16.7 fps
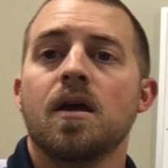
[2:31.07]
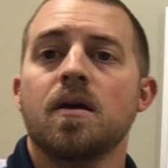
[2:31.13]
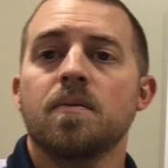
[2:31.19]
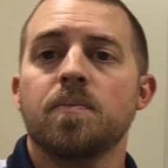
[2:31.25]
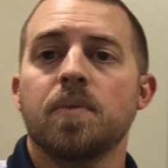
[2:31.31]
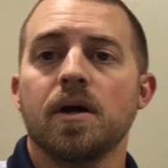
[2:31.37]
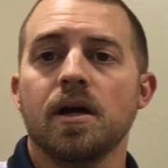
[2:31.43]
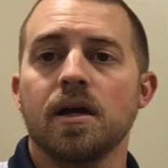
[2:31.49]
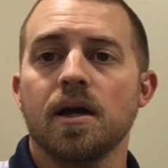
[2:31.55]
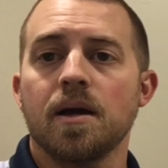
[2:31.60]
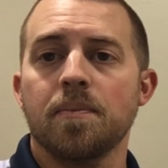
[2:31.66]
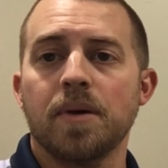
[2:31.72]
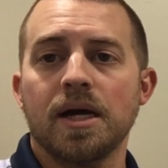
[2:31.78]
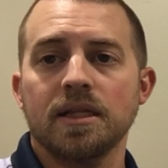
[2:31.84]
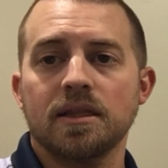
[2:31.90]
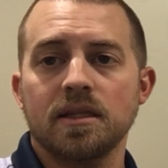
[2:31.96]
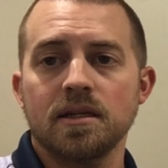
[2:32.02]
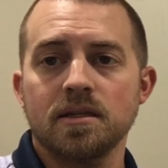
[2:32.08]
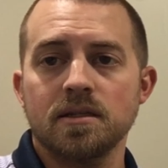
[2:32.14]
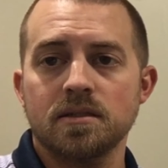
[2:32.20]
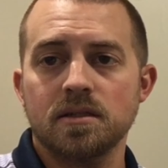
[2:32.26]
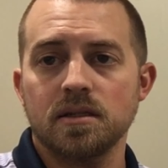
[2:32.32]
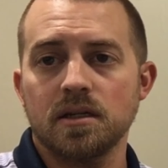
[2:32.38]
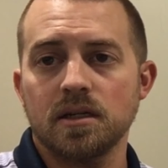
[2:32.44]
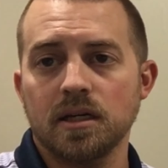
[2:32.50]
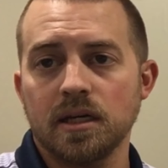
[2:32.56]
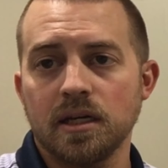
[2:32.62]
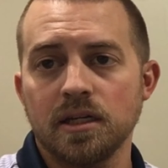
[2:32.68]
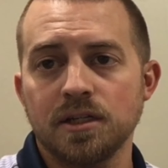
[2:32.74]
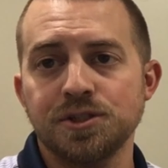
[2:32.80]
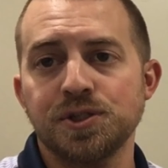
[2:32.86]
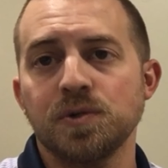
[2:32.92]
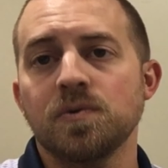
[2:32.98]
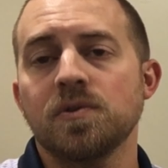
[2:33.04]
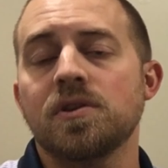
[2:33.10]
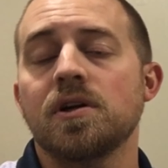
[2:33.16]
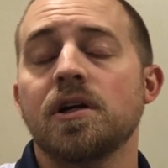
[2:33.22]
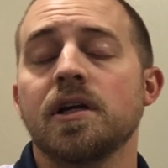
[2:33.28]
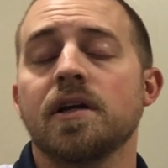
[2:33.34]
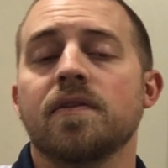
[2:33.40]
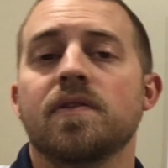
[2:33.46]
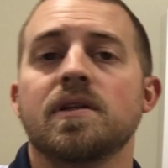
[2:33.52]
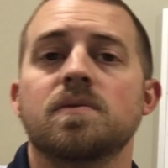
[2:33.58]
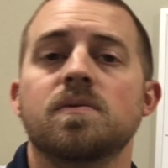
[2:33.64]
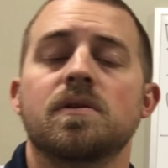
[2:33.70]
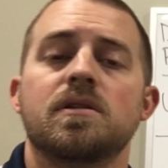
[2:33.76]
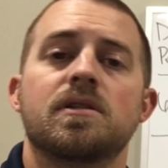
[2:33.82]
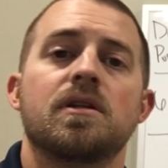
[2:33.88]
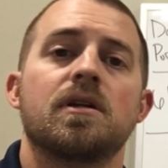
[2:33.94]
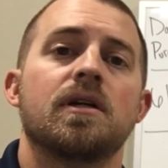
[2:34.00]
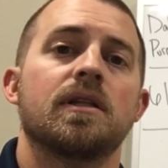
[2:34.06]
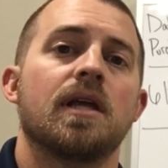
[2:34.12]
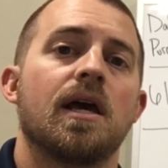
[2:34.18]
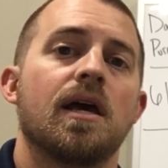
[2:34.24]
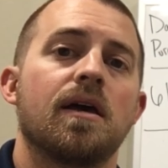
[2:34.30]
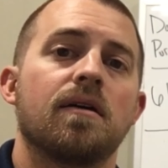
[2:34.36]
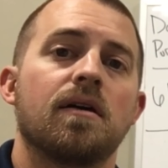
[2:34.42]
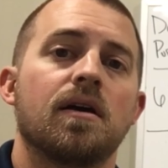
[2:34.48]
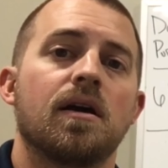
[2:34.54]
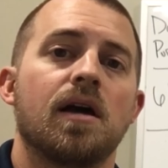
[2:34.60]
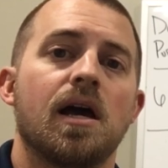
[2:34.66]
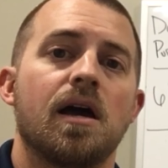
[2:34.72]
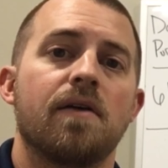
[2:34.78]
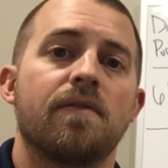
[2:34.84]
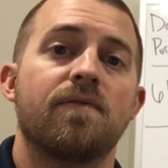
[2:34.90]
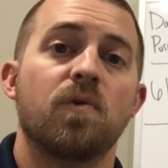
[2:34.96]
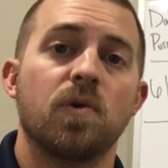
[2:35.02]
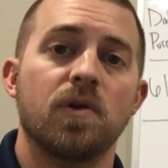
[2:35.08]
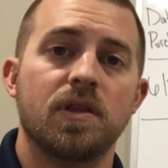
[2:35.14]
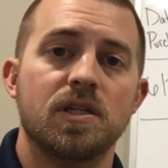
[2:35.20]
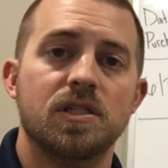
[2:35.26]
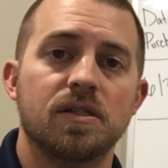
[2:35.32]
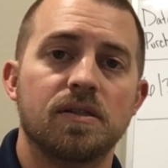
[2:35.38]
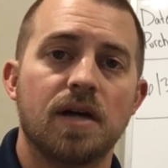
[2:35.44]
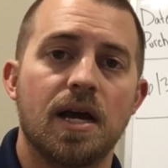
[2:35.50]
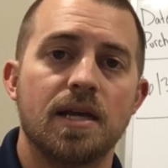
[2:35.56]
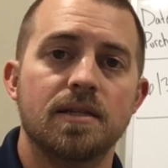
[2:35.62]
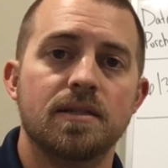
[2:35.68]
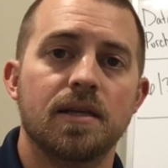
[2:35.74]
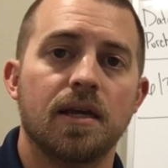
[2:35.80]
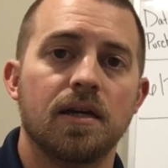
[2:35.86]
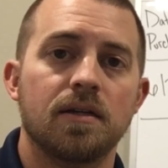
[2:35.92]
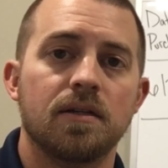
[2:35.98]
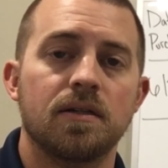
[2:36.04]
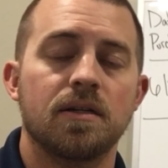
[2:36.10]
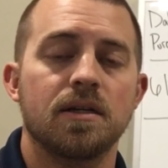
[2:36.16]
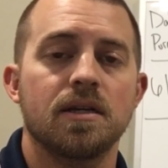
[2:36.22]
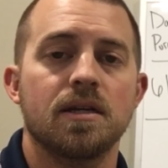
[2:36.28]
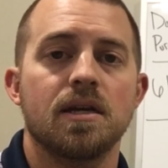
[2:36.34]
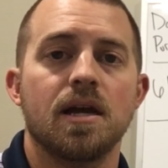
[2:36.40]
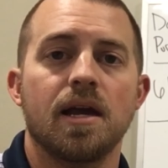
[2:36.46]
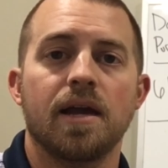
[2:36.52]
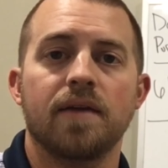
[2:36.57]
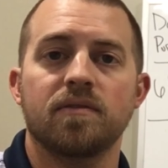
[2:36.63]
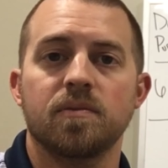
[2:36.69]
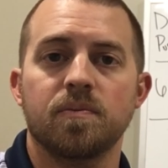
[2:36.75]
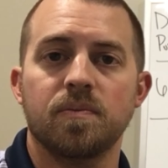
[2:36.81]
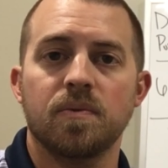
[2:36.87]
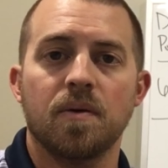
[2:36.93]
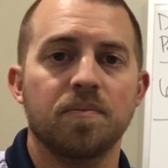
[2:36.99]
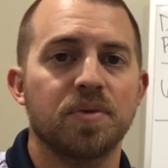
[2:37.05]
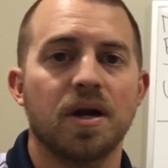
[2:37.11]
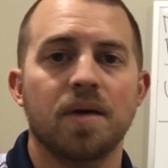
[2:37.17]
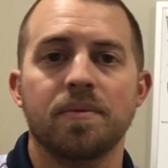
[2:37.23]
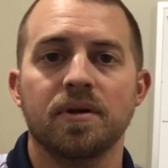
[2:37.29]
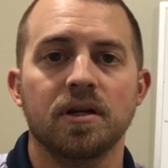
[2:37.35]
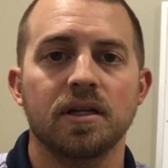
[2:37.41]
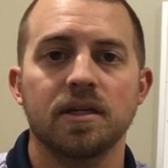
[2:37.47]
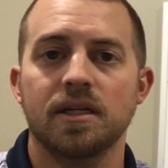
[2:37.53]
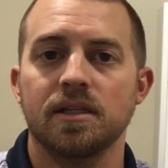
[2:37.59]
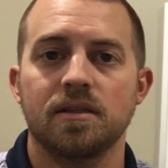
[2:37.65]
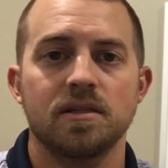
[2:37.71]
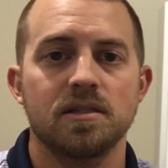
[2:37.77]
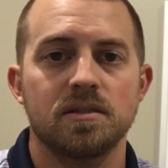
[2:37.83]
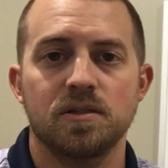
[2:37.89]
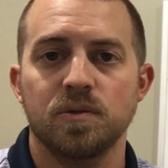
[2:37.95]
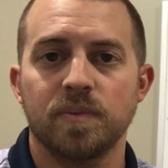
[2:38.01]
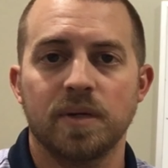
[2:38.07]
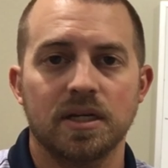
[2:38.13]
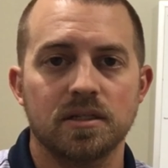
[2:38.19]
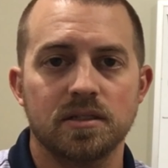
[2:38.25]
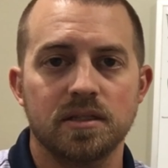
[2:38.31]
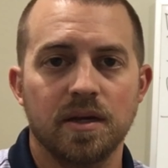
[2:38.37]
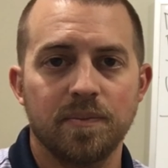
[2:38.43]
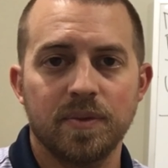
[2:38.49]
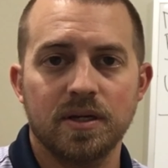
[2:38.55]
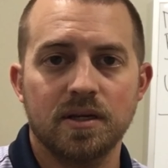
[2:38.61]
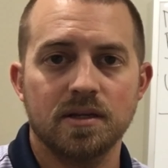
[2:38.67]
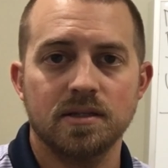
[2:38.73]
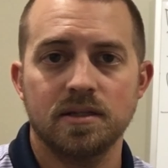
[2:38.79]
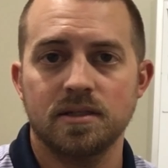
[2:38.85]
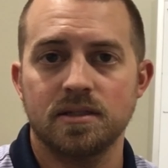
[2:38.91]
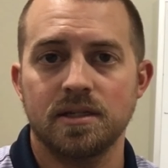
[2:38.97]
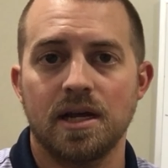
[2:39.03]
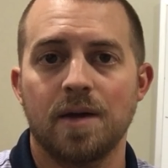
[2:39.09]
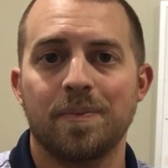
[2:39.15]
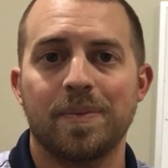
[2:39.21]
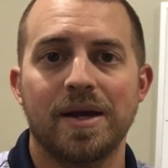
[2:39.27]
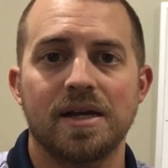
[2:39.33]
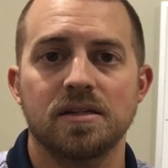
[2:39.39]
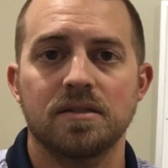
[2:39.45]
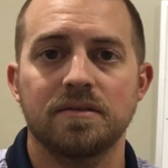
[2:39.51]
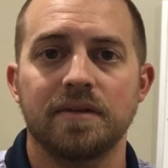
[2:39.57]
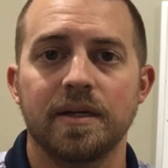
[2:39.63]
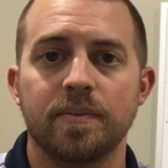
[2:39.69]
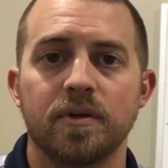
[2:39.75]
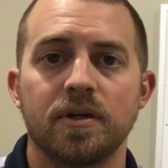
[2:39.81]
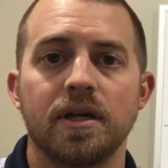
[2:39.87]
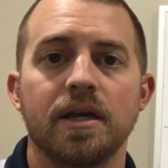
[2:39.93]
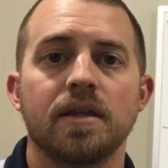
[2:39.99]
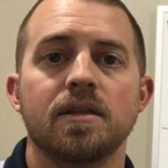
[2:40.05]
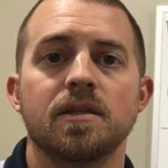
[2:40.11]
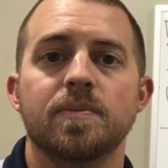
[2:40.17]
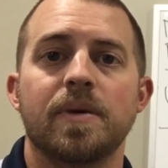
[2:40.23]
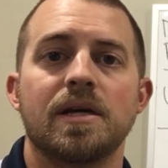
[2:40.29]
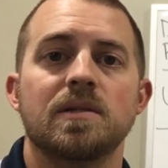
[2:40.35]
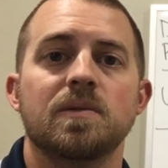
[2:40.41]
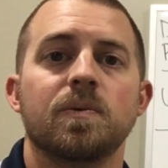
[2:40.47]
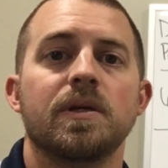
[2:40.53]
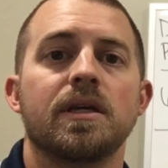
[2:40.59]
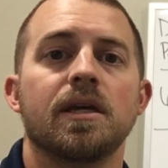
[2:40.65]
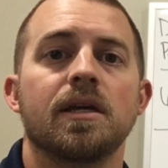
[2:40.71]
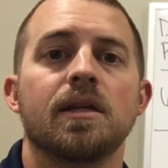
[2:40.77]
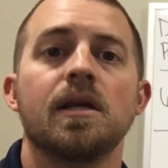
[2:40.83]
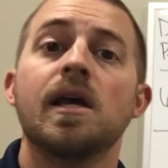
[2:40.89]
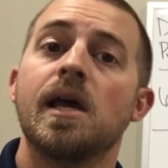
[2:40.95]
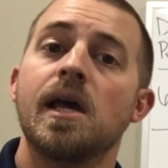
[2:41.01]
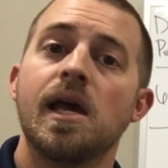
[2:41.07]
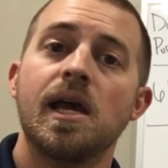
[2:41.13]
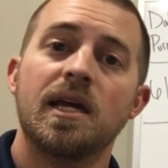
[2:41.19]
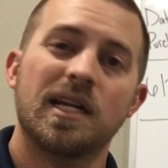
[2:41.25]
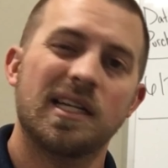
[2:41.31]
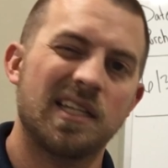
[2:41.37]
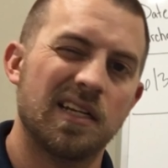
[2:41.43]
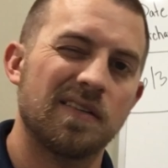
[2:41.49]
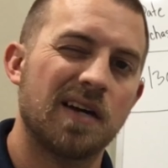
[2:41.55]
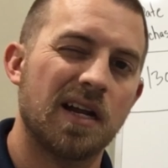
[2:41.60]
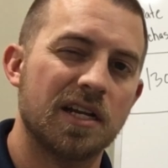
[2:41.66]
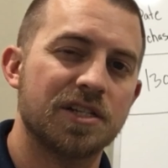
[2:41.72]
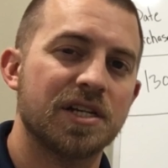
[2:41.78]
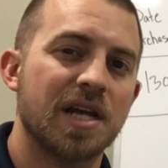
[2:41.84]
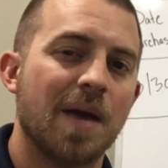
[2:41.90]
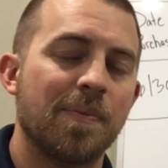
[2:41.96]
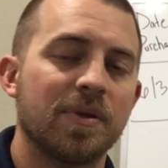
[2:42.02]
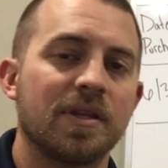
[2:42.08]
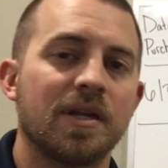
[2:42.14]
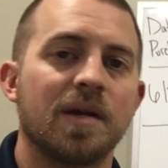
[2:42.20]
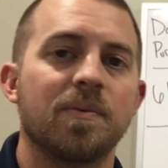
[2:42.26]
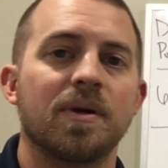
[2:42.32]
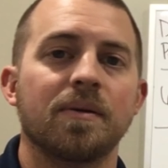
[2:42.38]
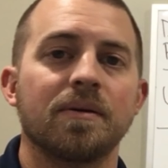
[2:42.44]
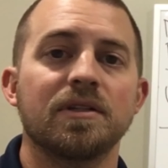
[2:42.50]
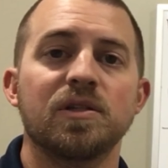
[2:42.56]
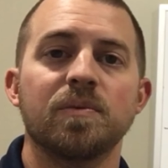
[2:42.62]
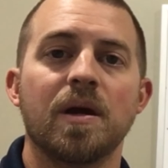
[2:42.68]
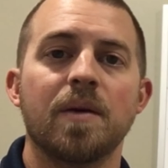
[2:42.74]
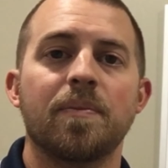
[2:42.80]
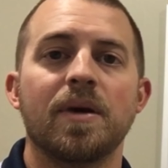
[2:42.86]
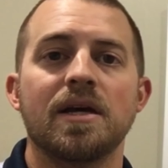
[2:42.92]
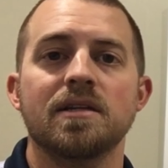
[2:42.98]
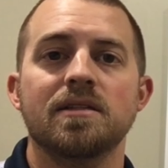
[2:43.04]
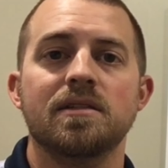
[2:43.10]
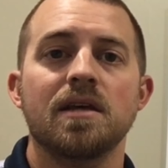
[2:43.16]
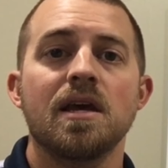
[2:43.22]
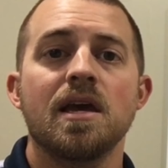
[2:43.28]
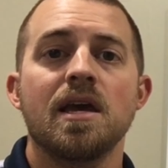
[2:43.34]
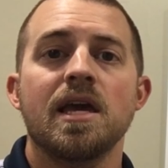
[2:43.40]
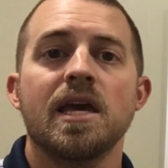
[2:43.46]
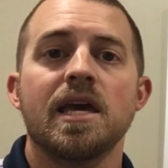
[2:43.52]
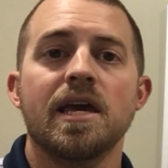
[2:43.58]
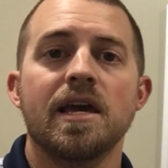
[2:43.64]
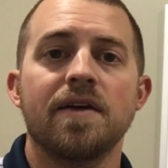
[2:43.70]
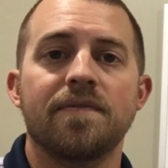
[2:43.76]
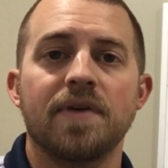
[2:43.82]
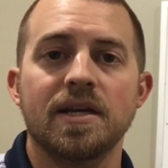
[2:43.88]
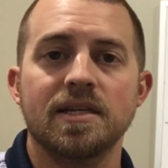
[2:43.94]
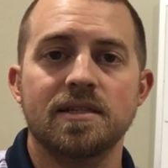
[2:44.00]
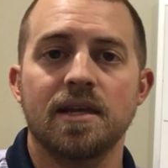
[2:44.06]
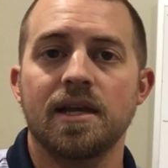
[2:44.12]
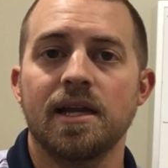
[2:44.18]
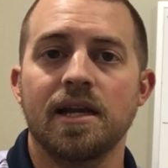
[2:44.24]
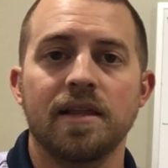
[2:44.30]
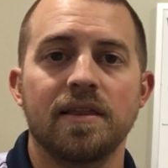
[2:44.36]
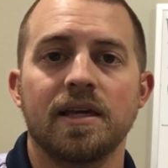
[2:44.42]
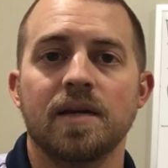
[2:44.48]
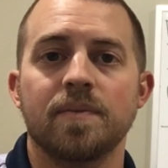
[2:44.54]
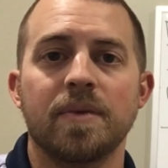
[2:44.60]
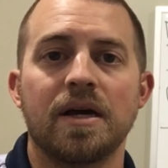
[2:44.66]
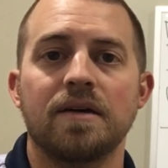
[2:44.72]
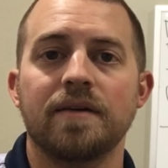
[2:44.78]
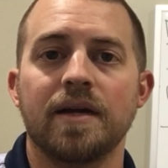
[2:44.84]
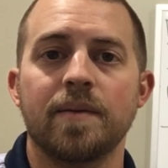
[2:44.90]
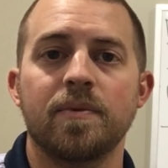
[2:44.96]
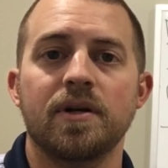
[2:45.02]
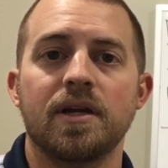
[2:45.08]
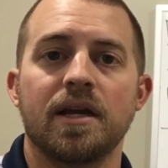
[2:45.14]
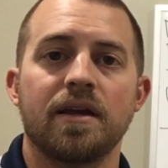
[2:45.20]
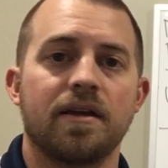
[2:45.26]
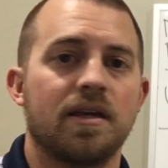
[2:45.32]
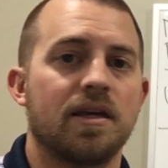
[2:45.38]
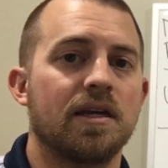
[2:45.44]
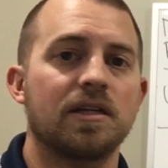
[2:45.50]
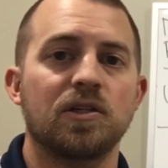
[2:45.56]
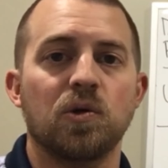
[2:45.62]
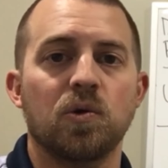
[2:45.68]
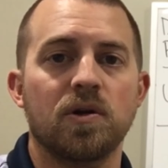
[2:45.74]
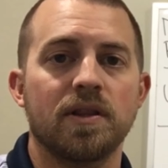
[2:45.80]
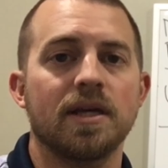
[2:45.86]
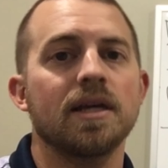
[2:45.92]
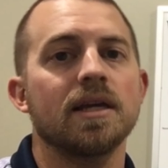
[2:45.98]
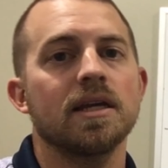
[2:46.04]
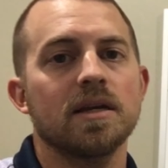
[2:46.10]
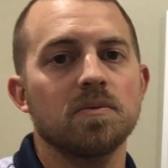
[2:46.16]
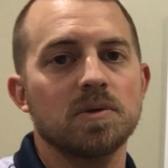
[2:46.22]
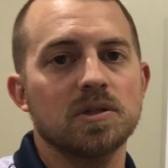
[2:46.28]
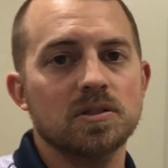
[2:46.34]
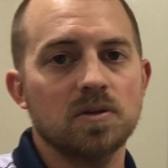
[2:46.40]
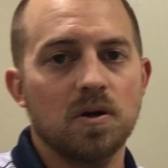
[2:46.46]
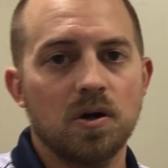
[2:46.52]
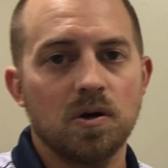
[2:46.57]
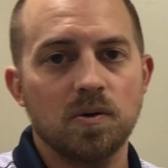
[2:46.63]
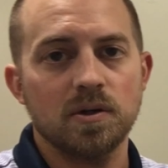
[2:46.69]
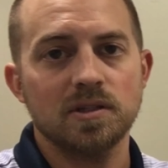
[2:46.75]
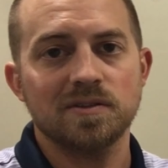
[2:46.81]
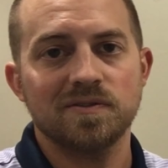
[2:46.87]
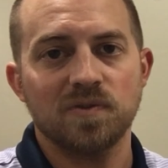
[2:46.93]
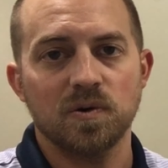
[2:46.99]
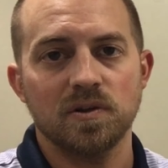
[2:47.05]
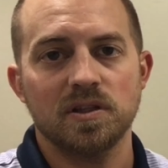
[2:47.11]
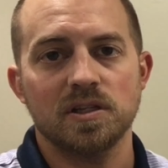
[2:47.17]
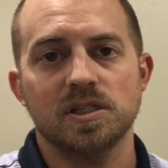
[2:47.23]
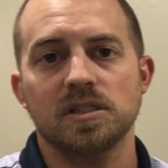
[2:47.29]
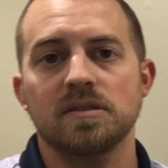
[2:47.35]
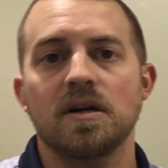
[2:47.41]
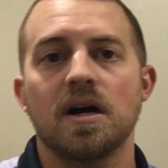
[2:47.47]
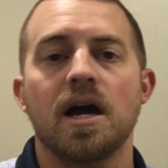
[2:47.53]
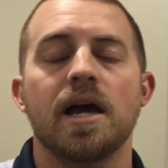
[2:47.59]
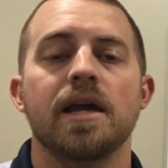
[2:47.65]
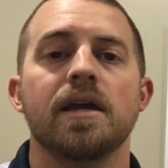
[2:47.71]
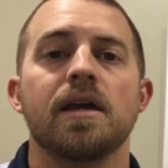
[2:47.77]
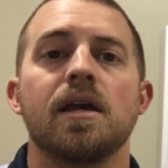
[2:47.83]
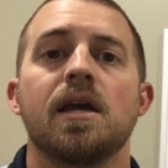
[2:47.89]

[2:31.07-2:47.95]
But I bought these again June 30th. This was during the 4th of July sale. I'm probably going to get these 2 mixed up because it's now past Labor Day this past weekend. And I did a lot of shopping there, but I'm going to do my best. If I say anything about Labor Day, ignore that. It was always 4th of July.